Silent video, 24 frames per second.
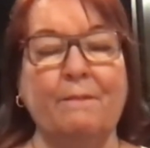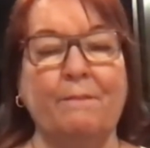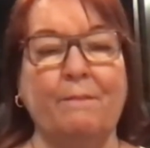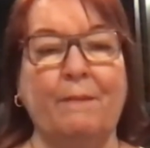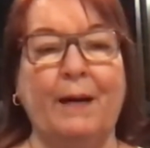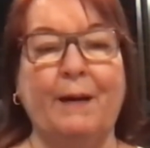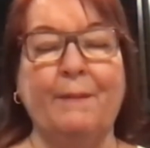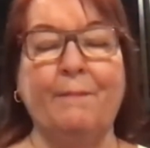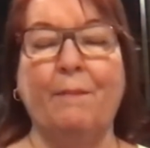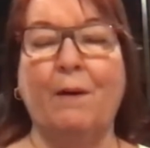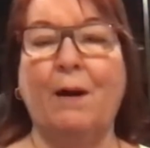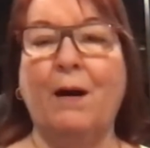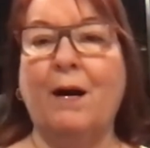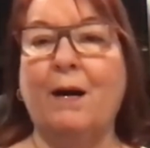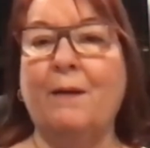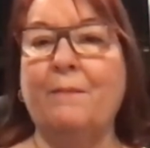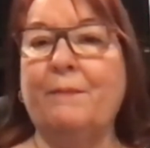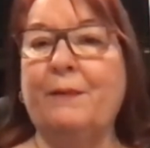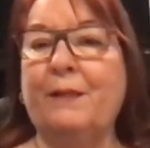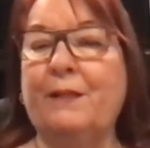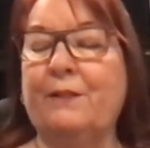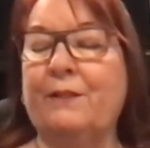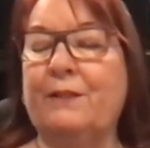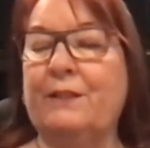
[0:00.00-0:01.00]
My
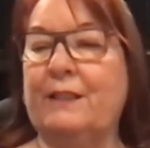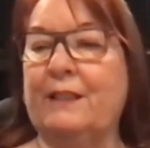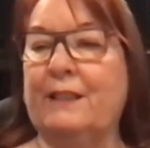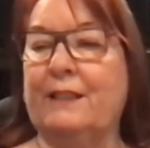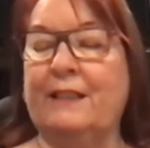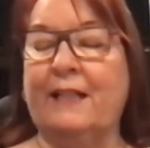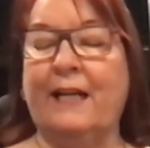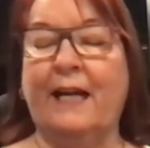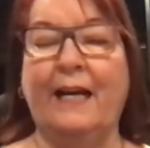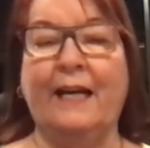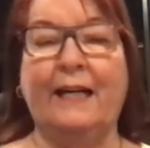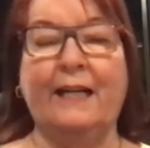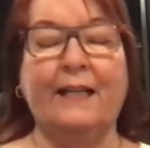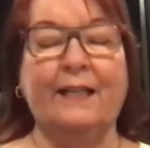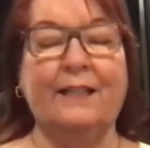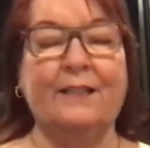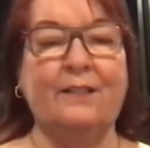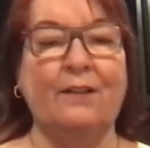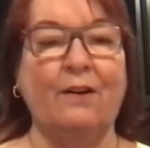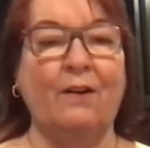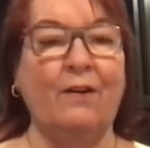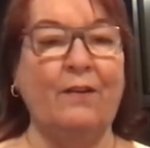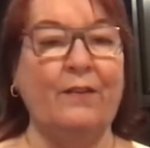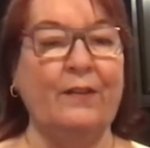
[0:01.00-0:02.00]
mom used to take
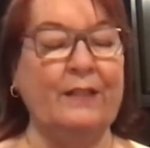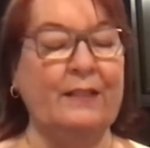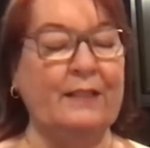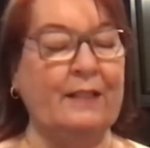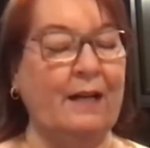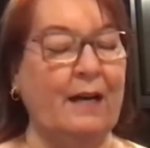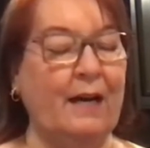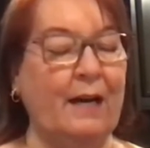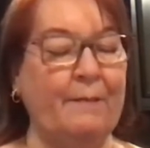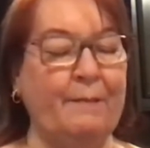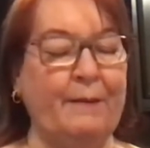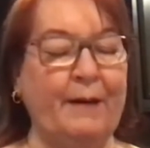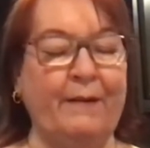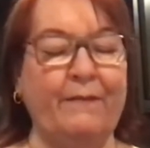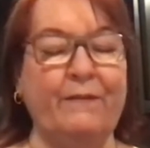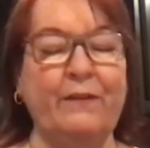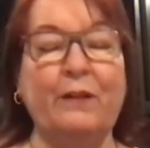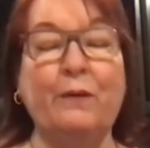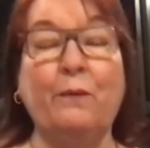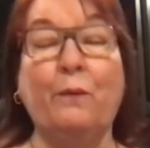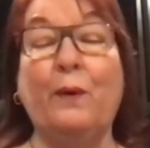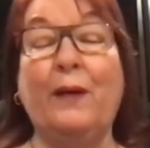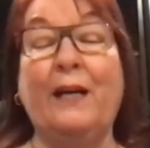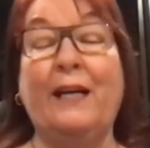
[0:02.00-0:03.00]
us all the time,
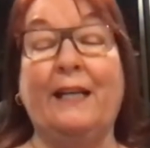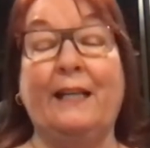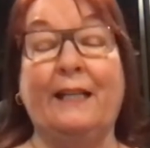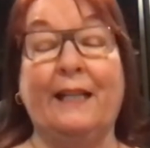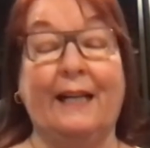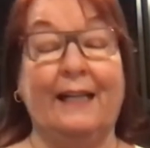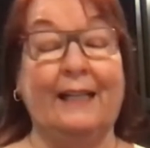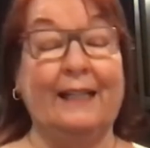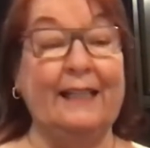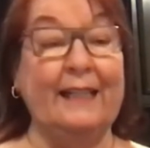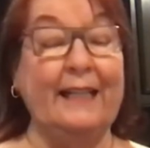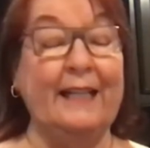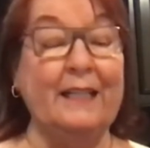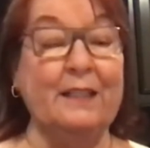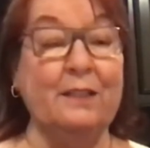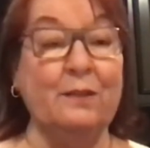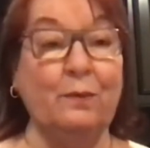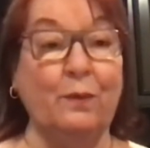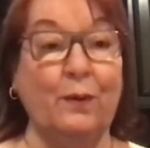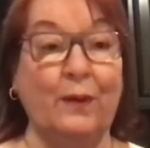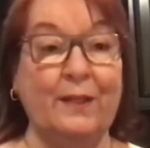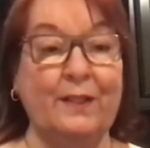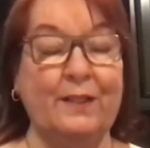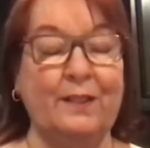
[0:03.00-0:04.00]
every week, at
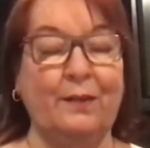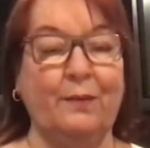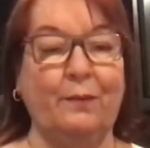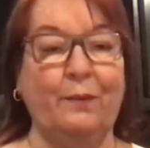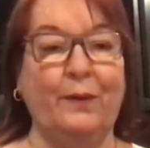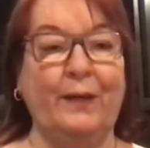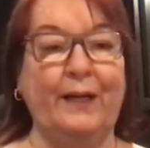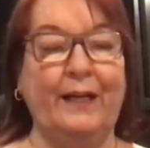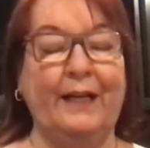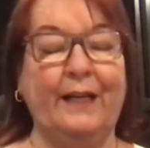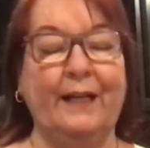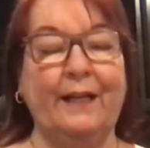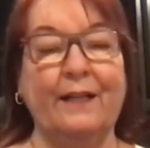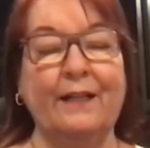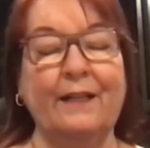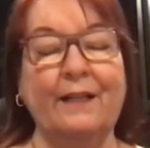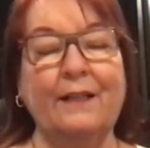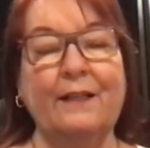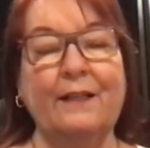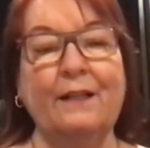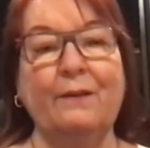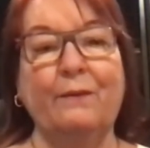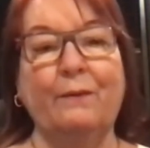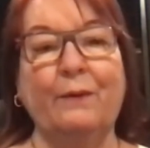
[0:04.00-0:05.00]
least once a week
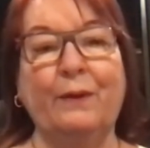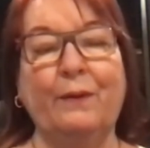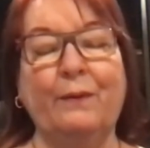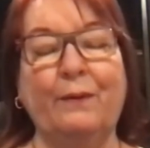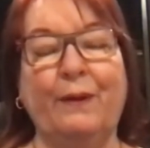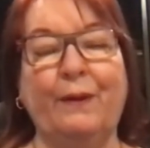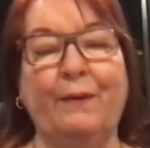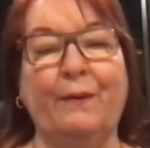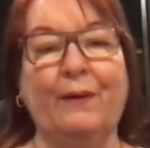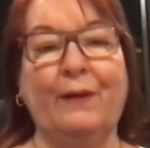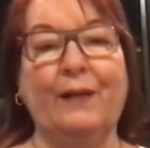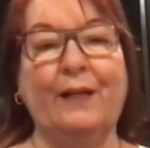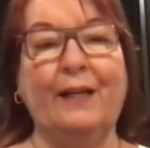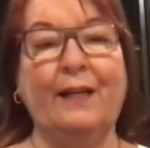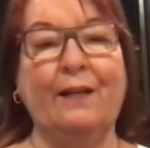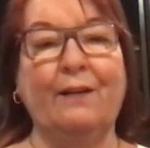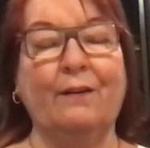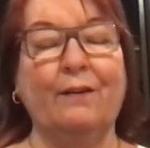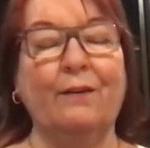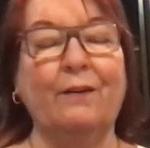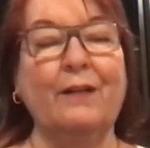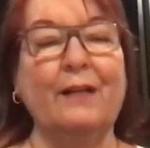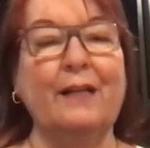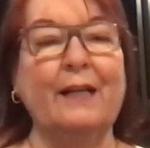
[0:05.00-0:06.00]
when we were
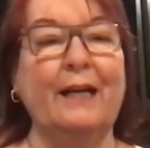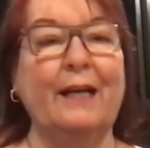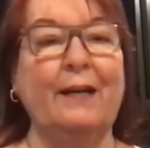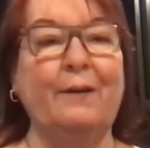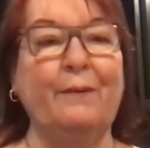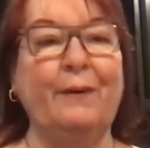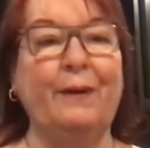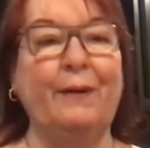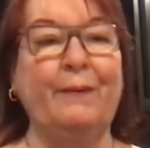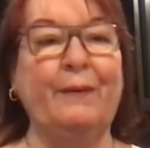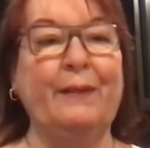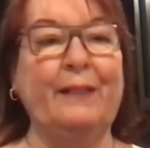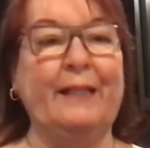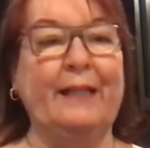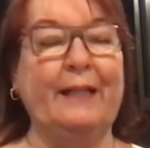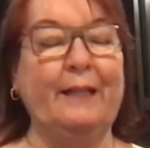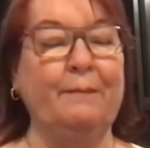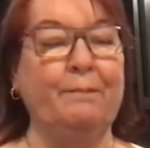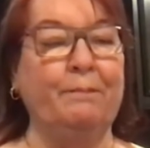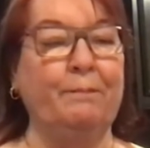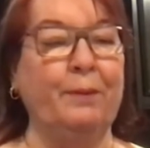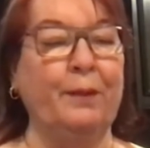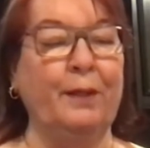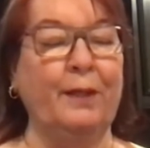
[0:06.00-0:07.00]
little, and we would
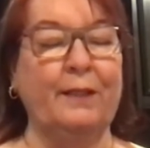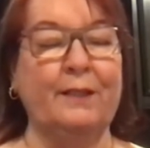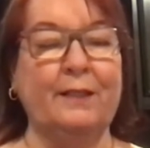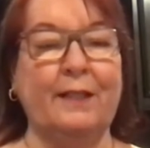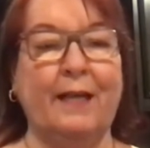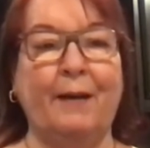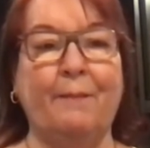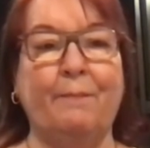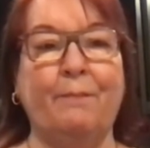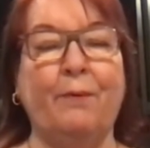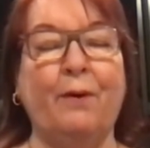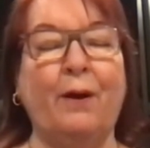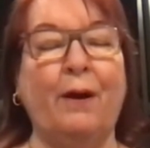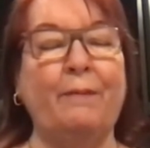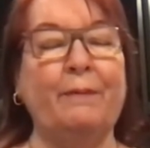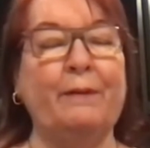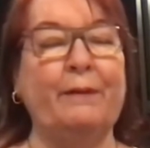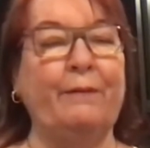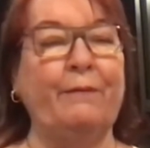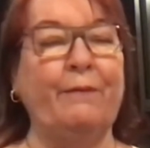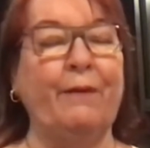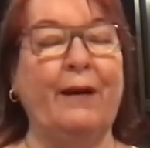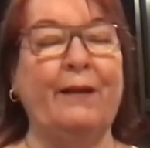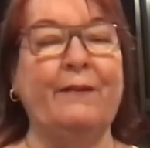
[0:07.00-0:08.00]
get books. I
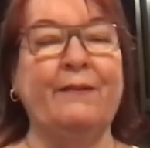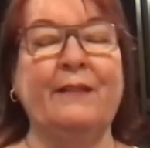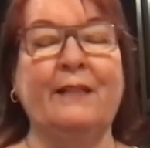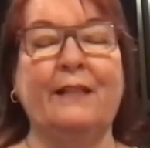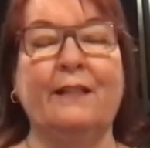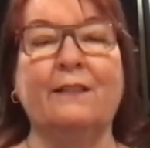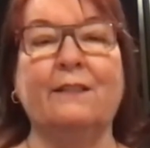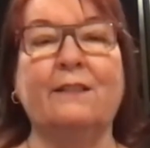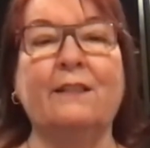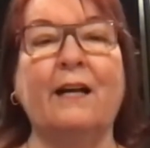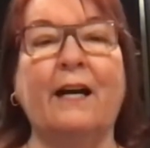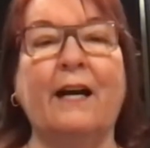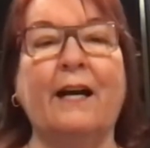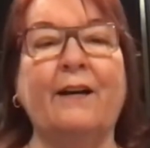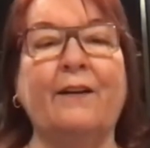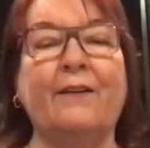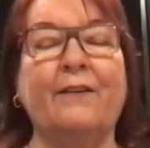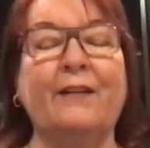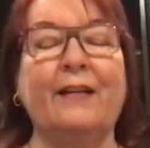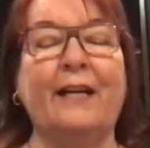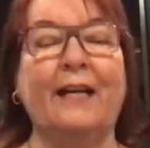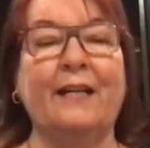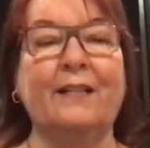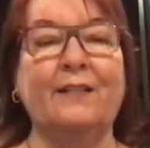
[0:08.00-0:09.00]
probably read the
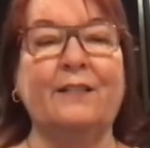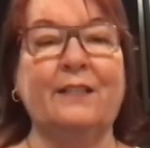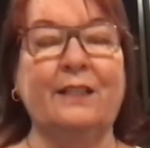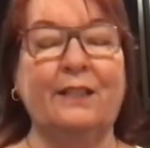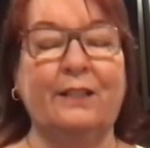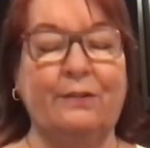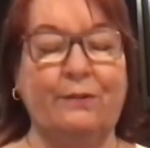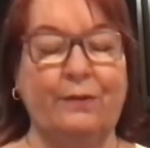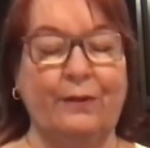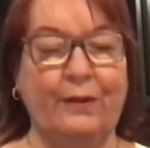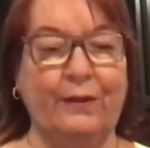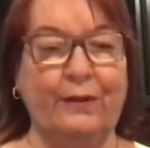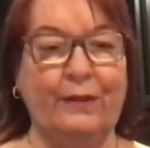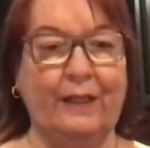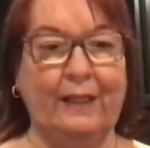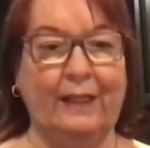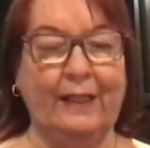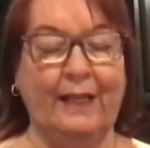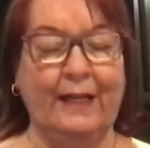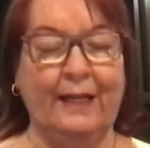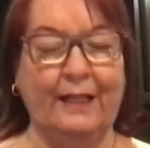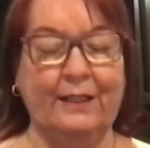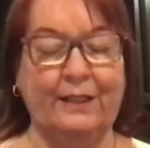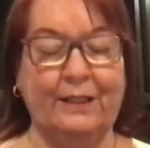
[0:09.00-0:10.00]
entire Nancy Drew
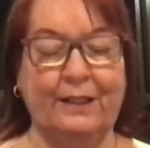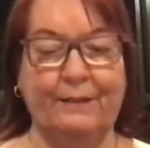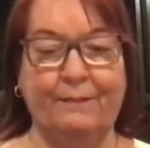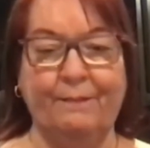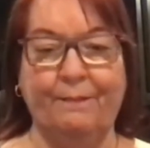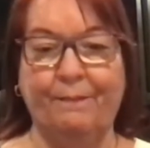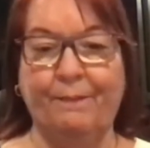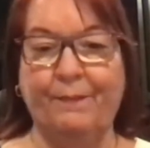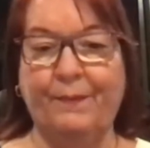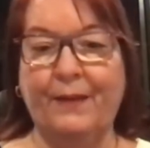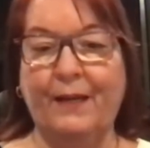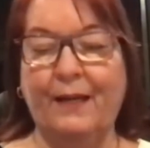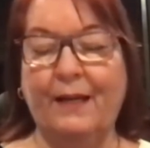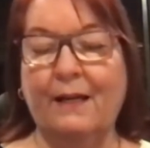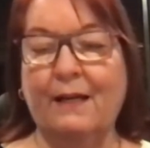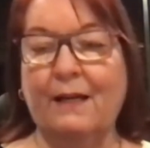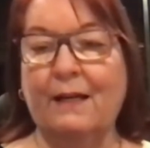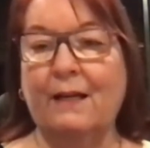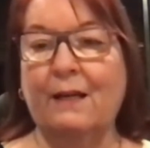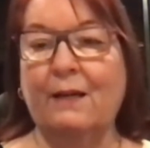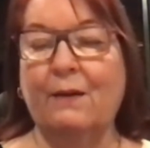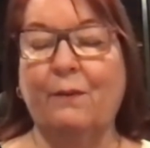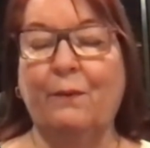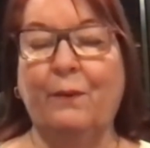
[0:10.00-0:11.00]
collection.
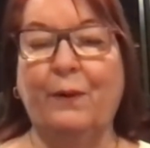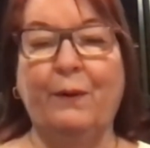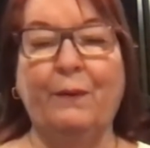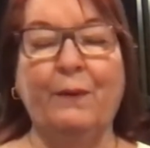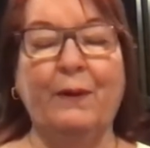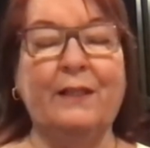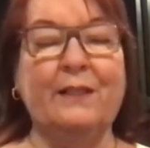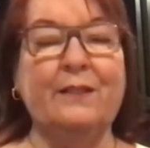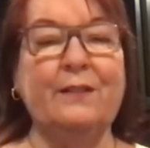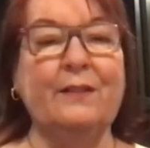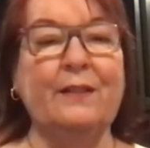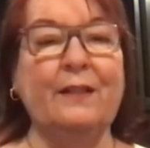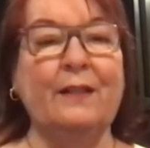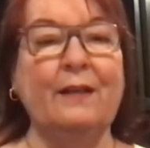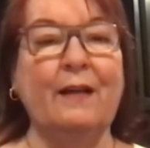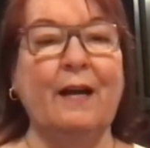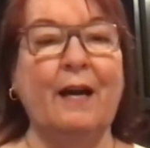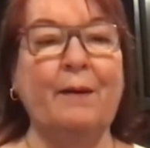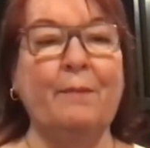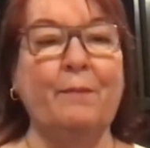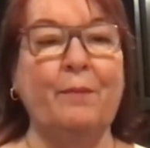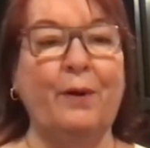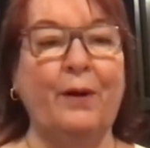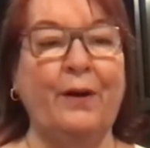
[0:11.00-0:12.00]
We went to the
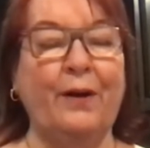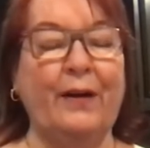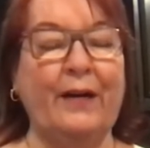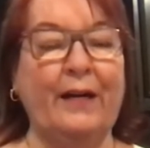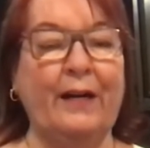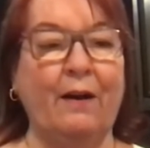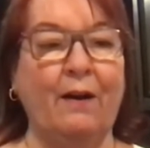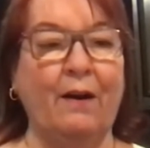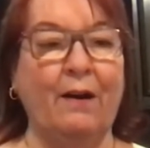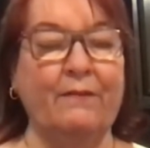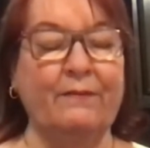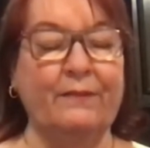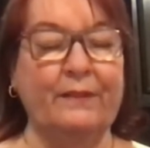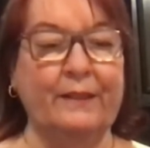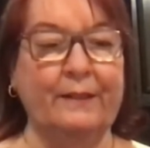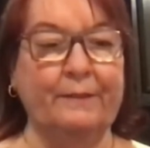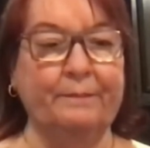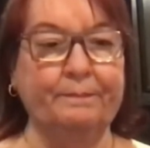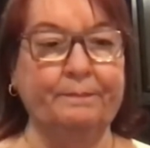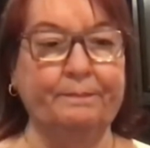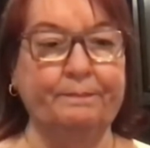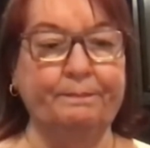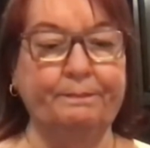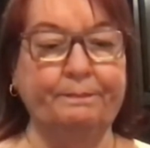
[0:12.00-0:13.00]
library
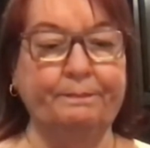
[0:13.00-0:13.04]
often,